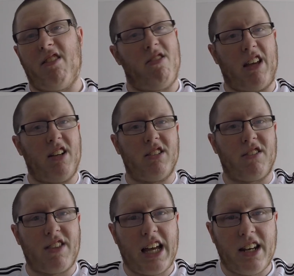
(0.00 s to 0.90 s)
things
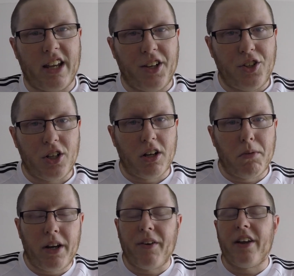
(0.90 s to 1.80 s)
of that nature.
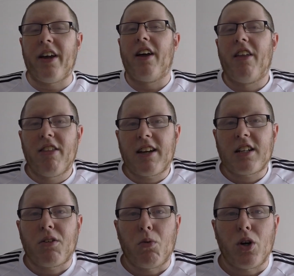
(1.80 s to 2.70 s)
But anyway, yeah,
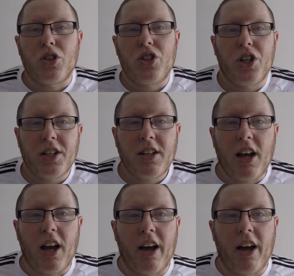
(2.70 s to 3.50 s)
thanks for watching.